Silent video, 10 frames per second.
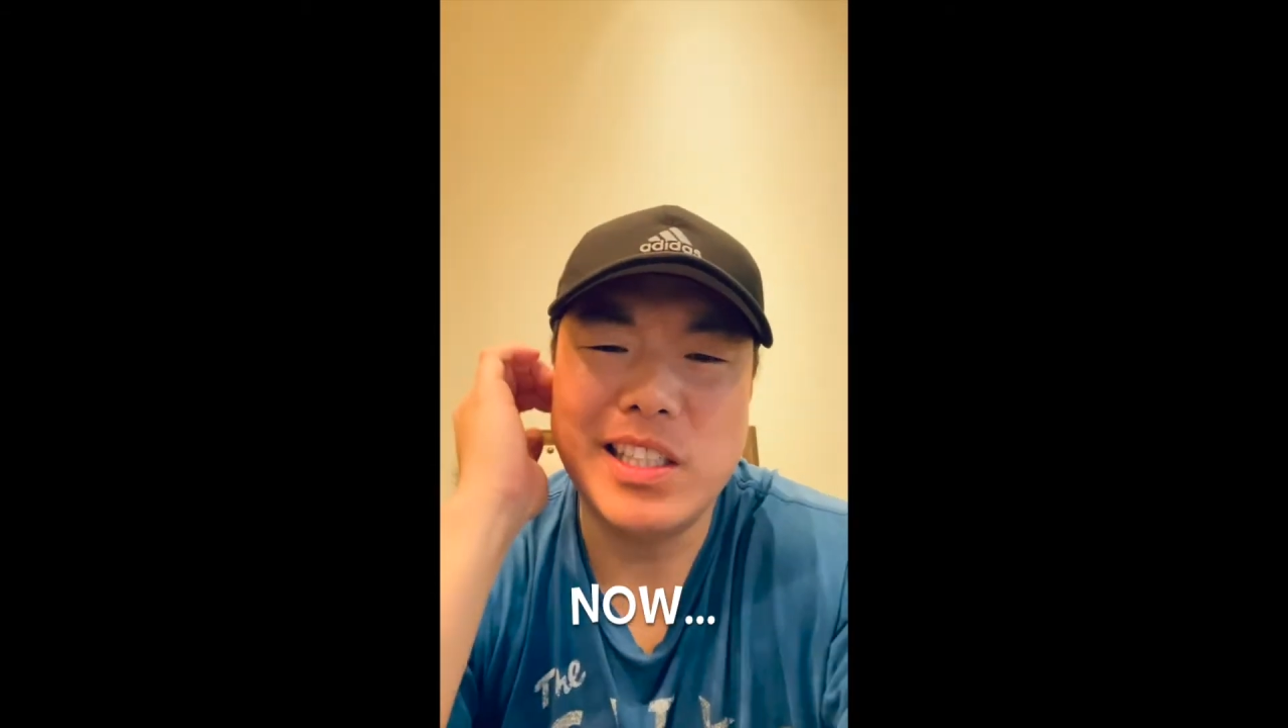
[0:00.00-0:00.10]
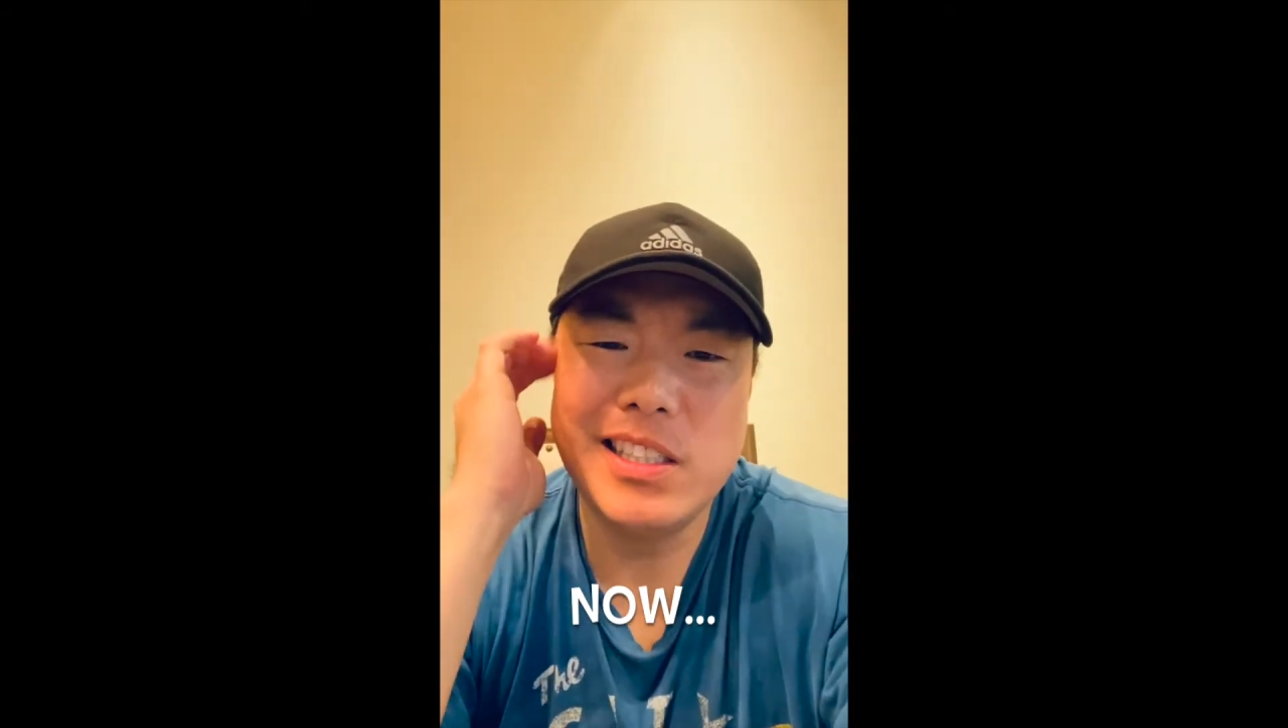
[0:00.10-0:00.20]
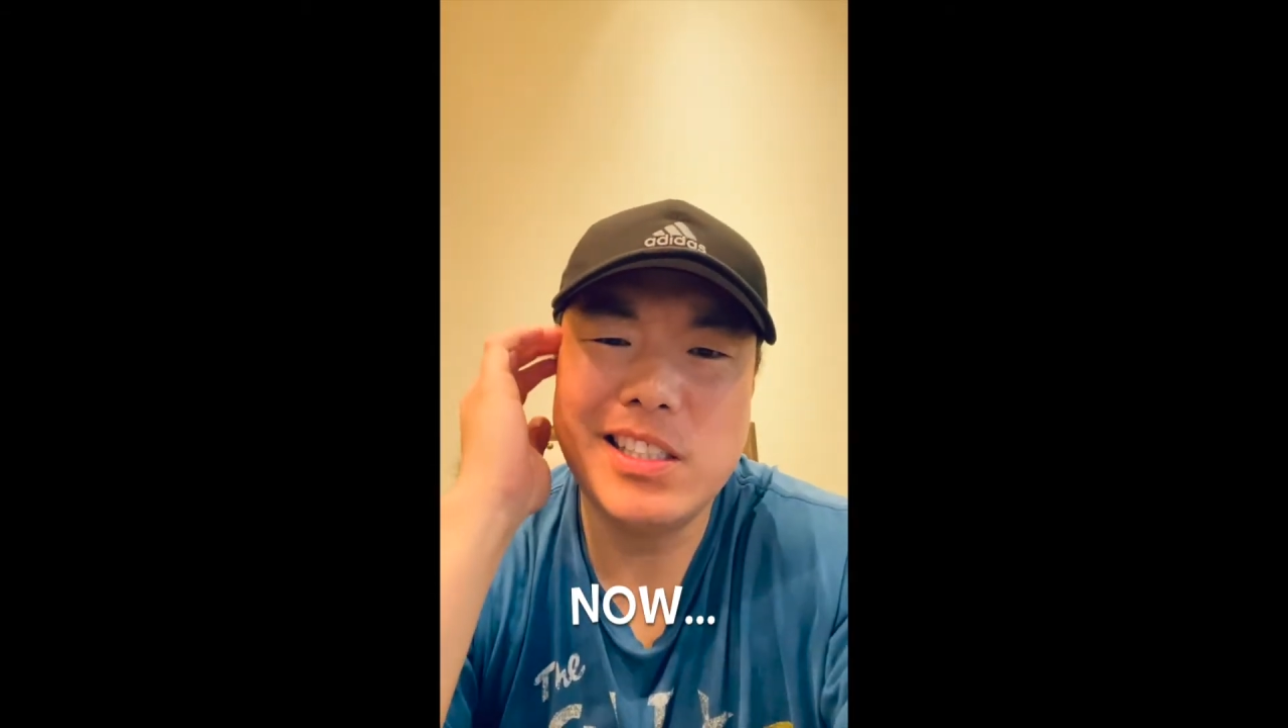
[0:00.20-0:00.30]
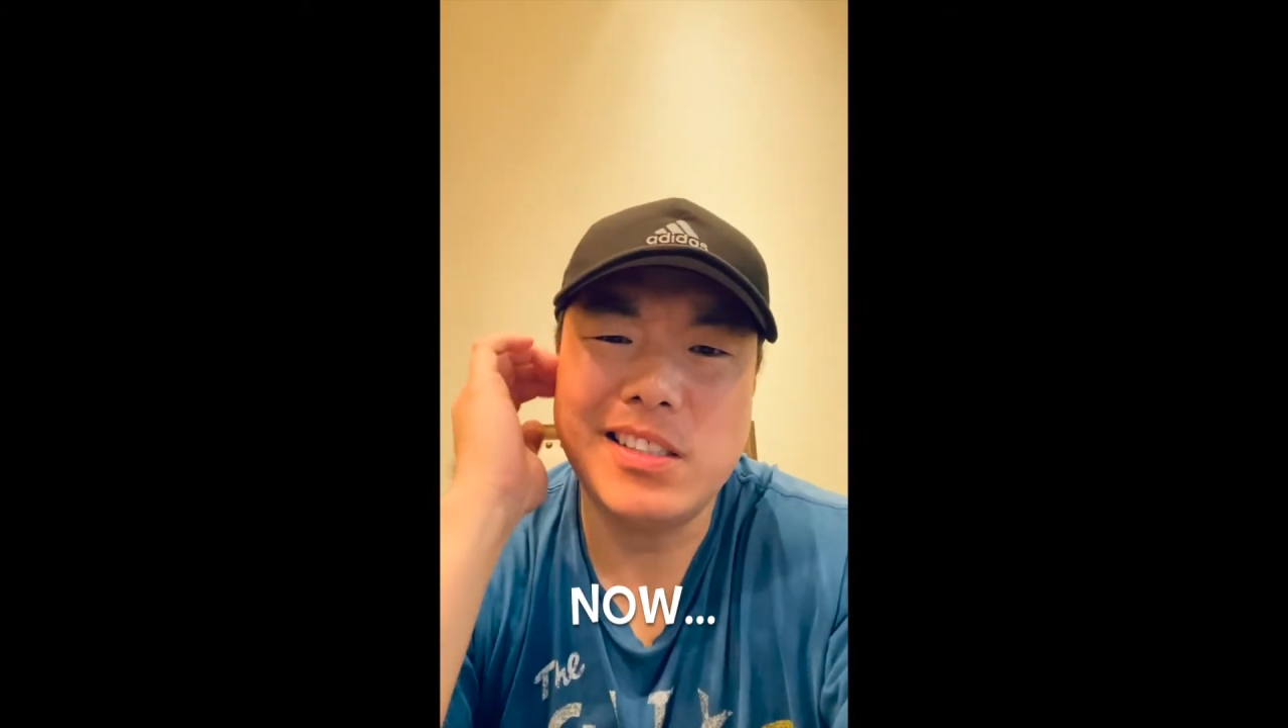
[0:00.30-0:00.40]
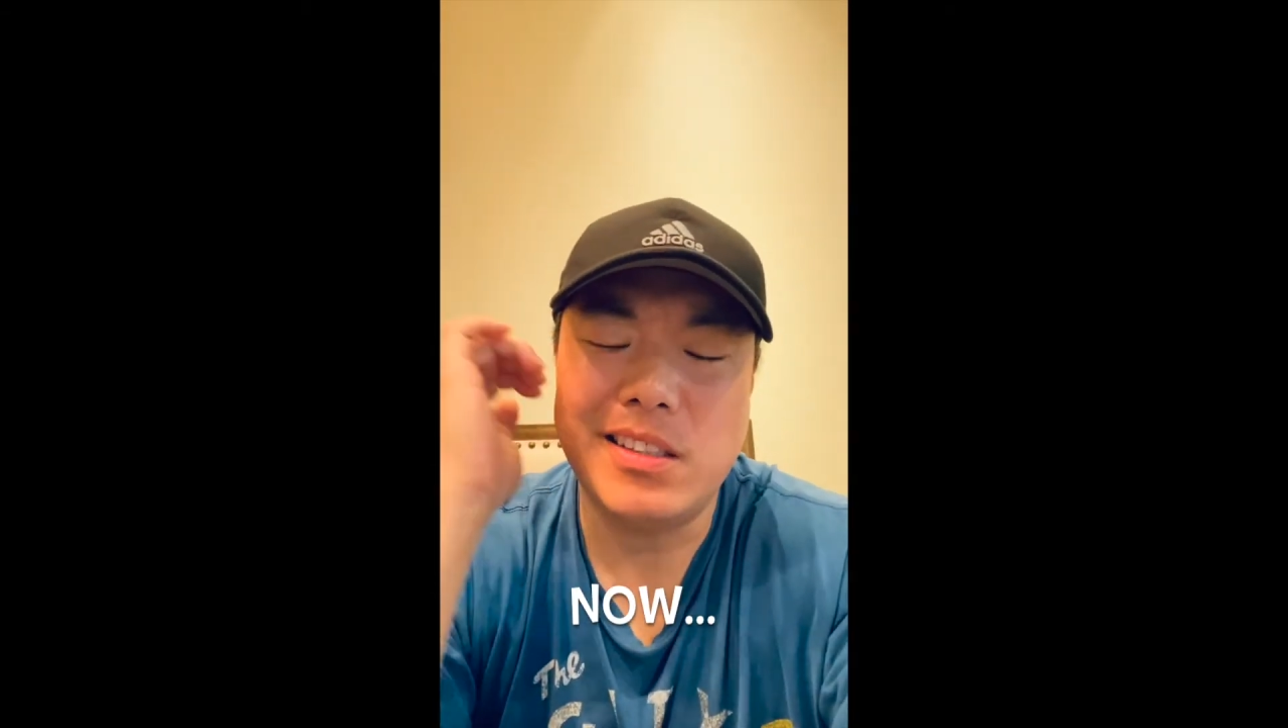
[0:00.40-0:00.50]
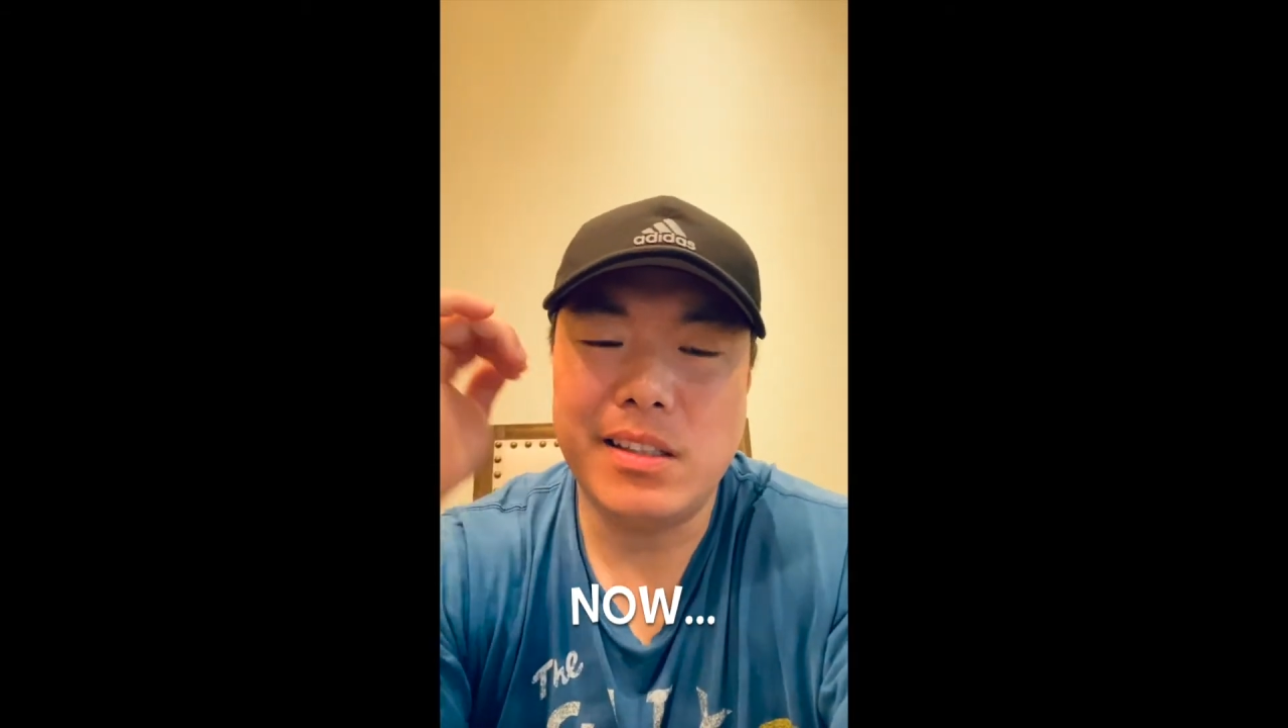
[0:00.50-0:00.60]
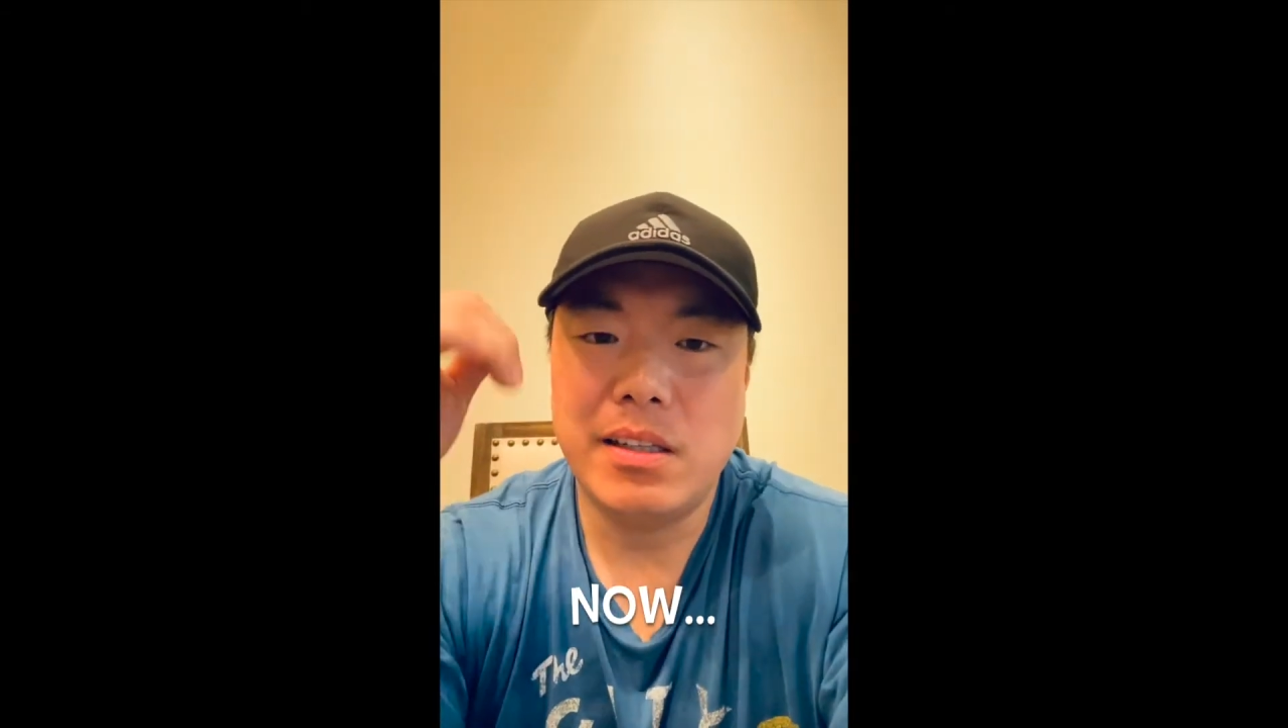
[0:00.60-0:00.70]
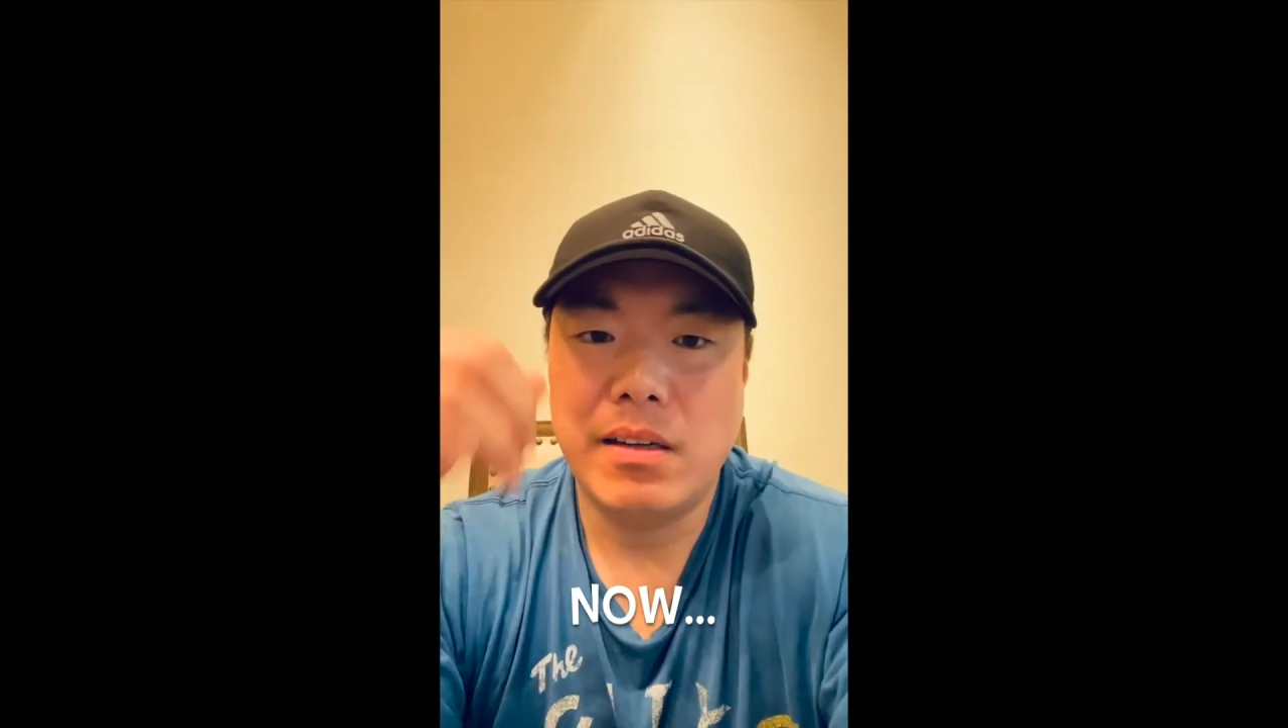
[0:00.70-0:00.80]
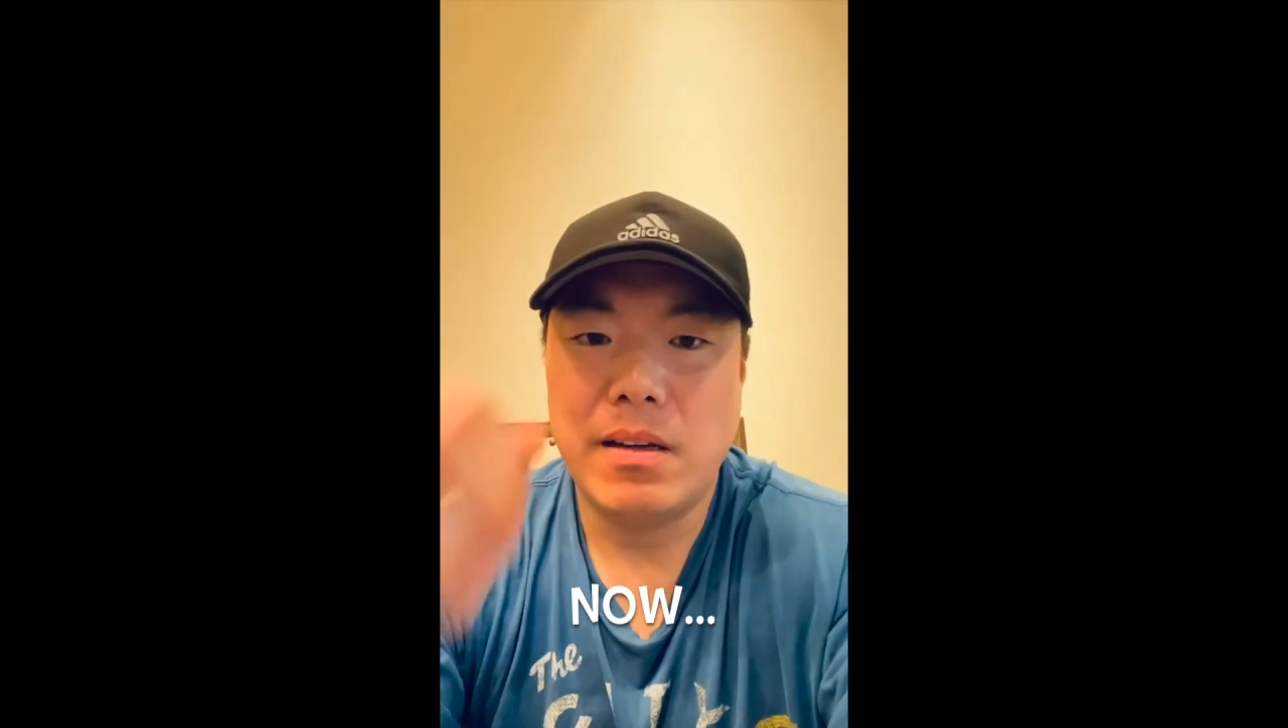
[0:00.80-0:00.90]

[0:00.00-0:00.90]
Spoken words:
itchy?